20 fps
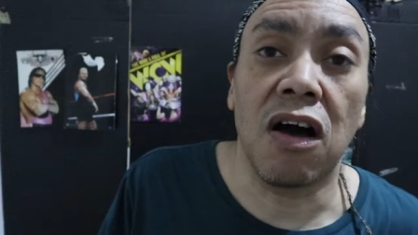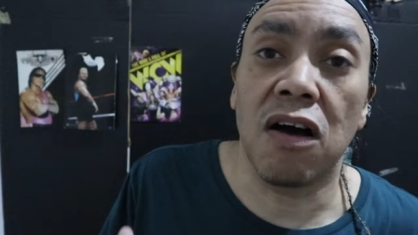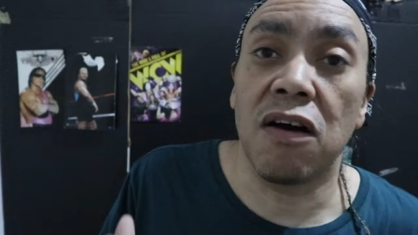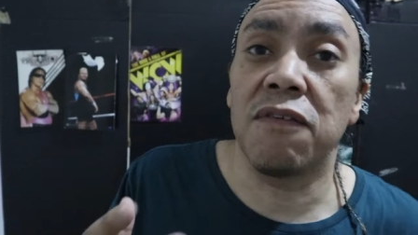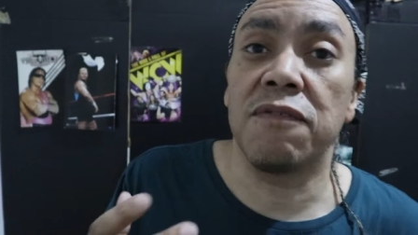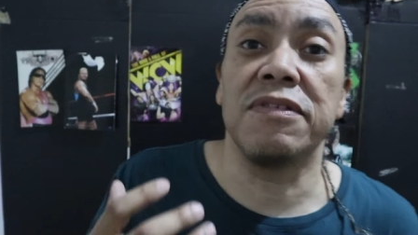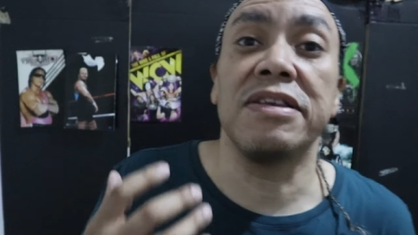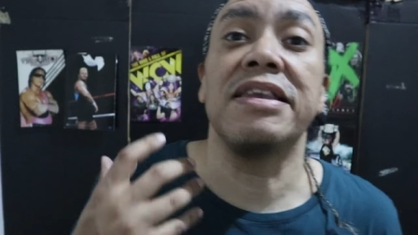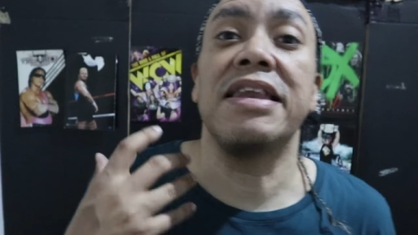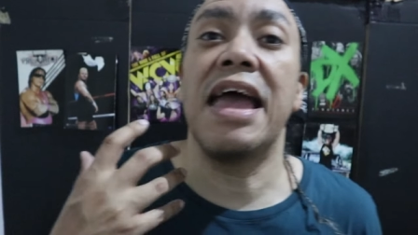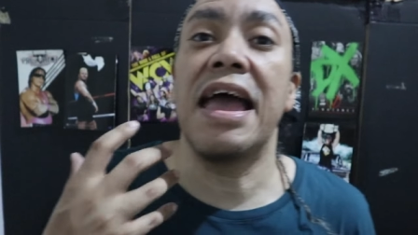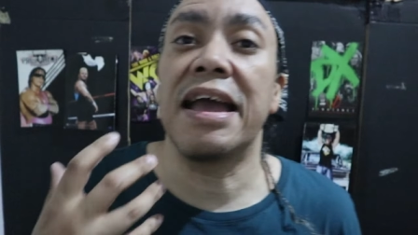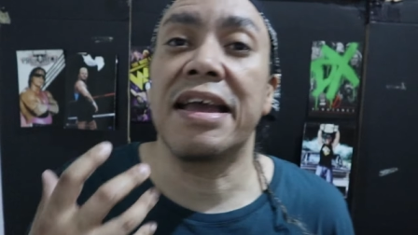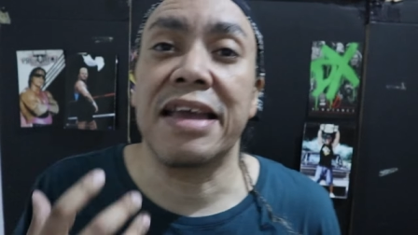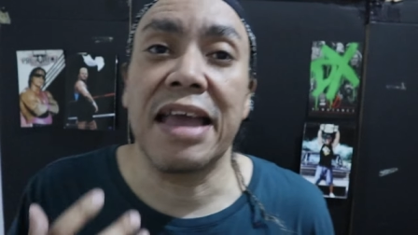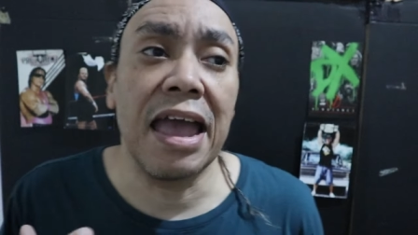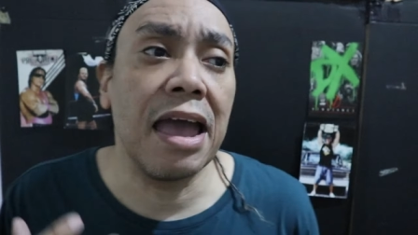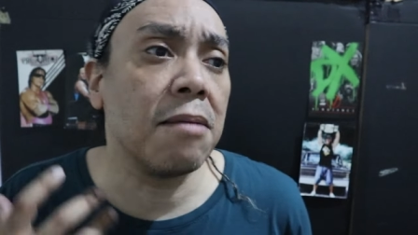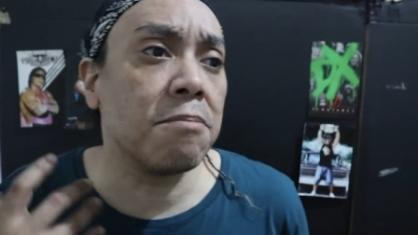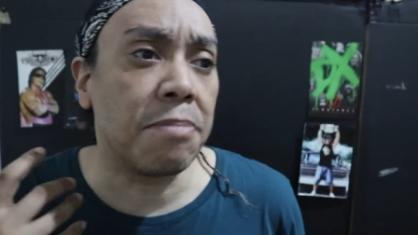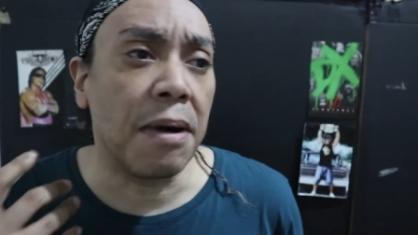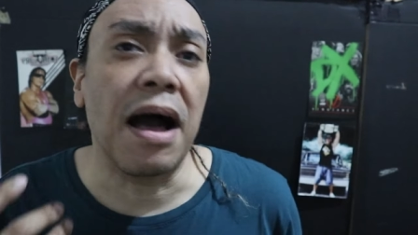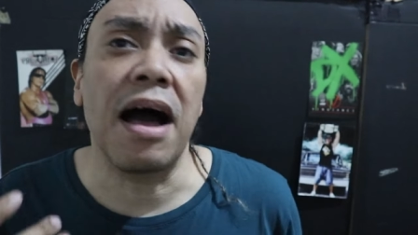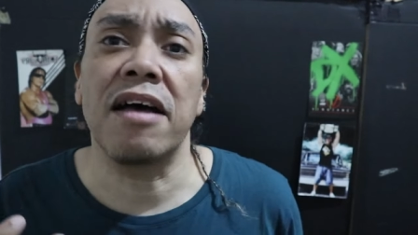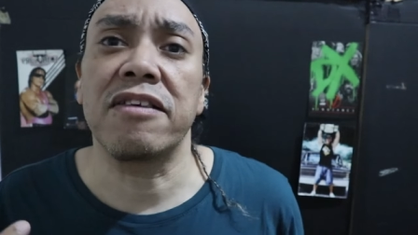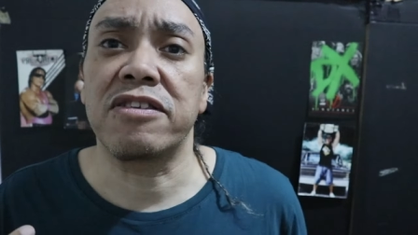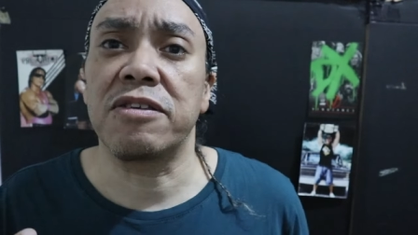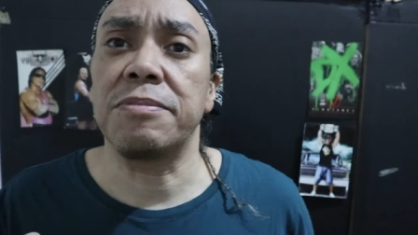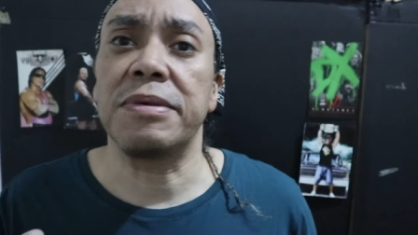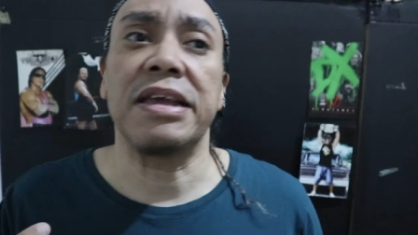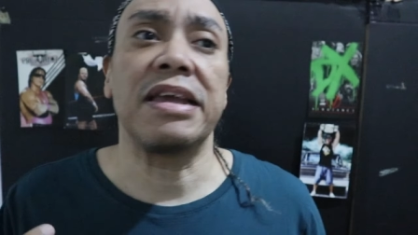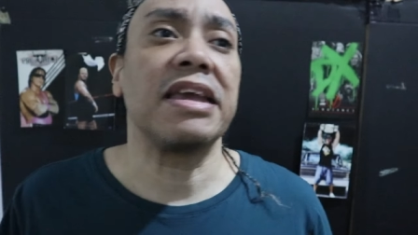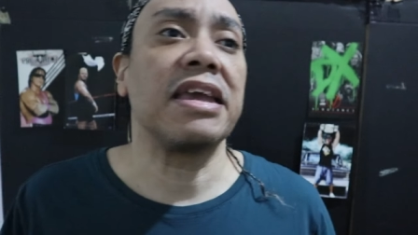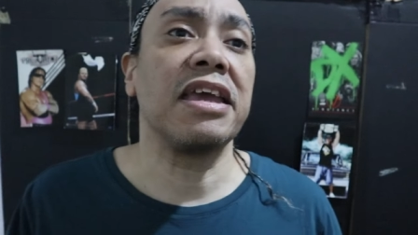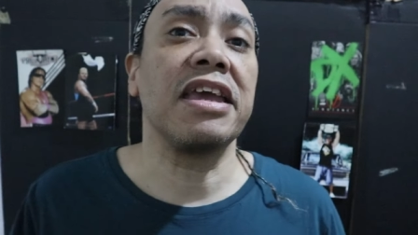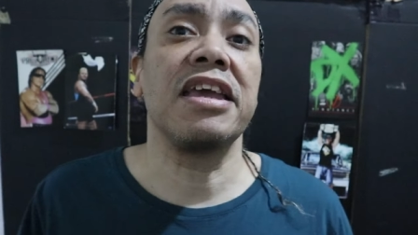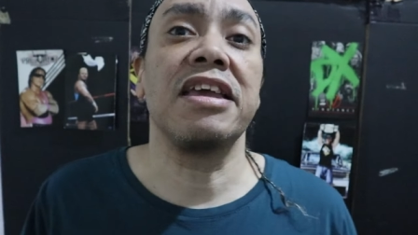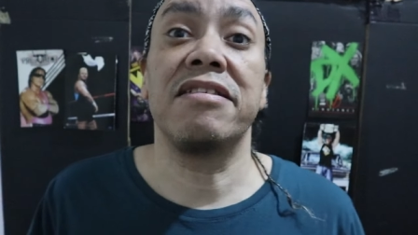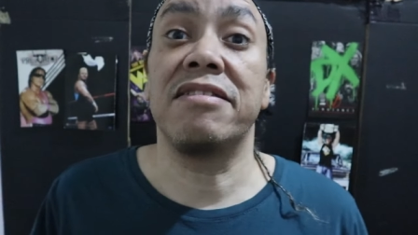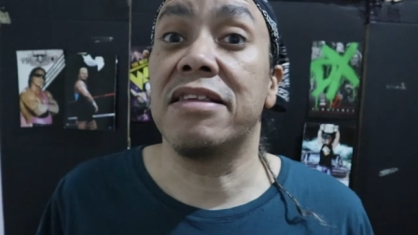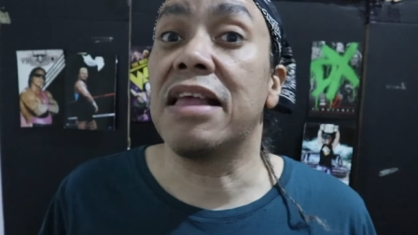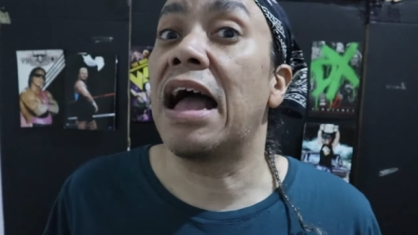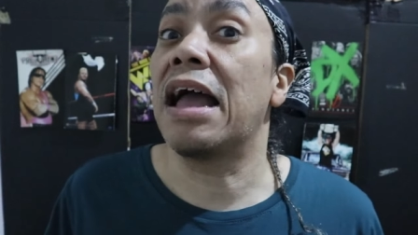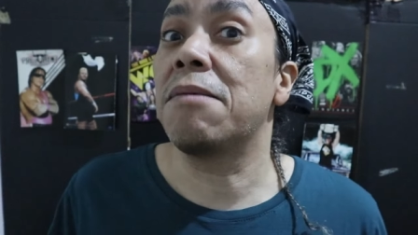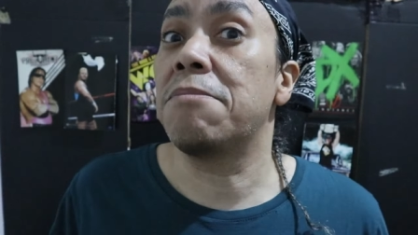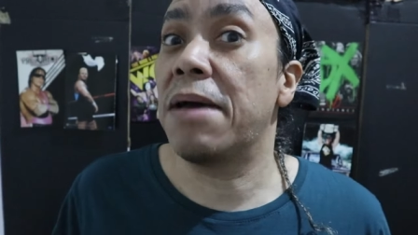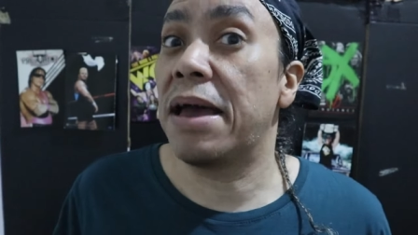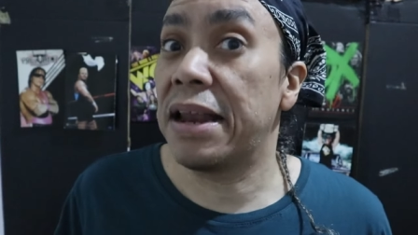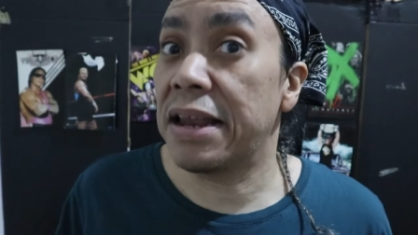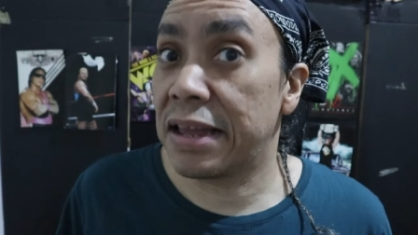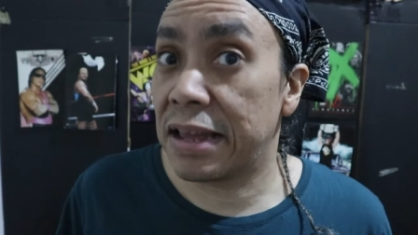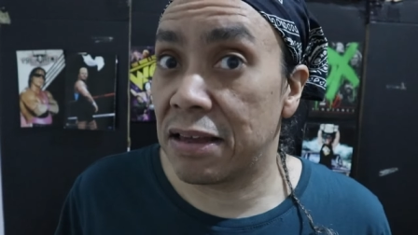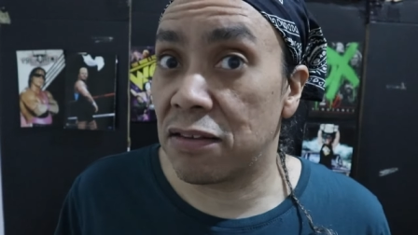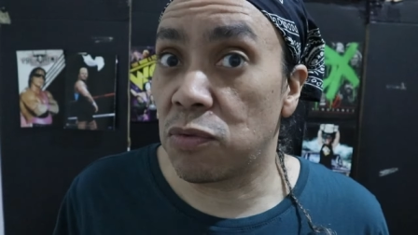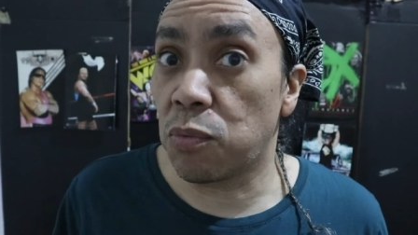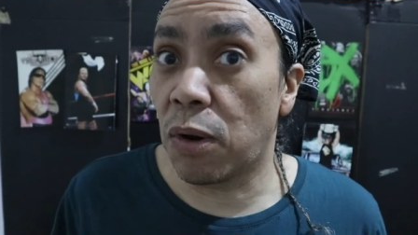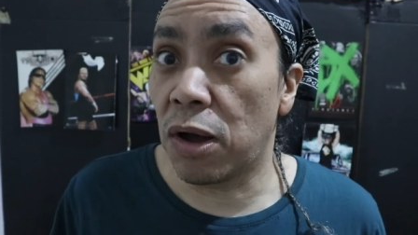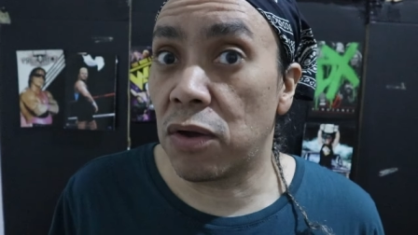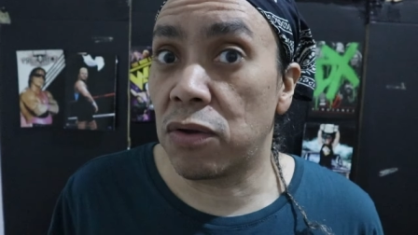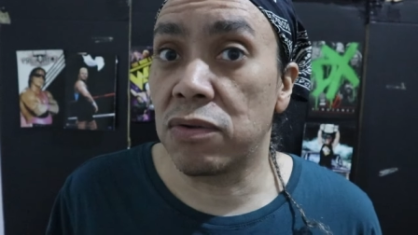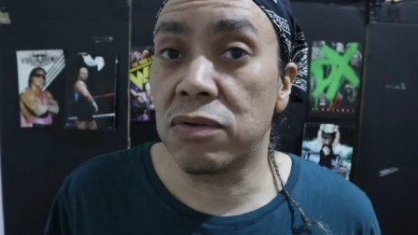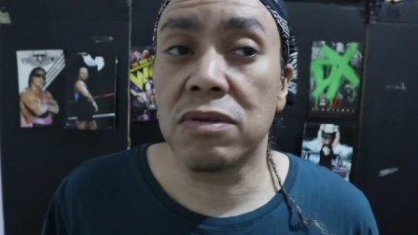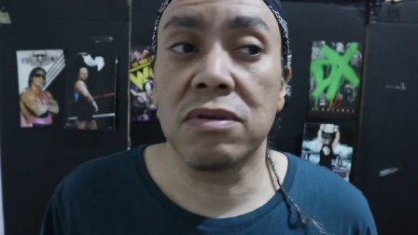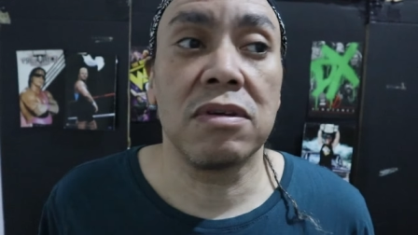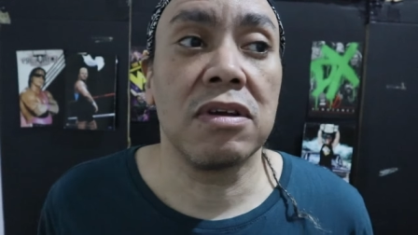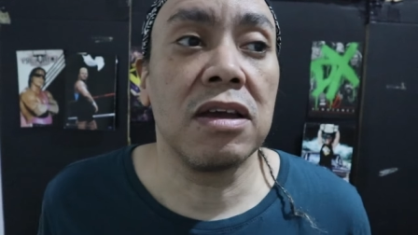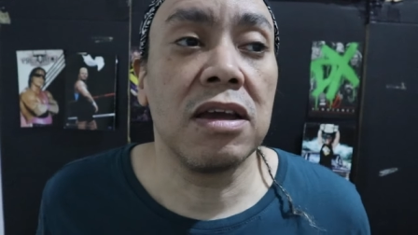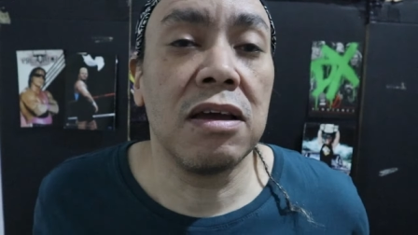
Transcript: of neck and possibly he's diabetic as well.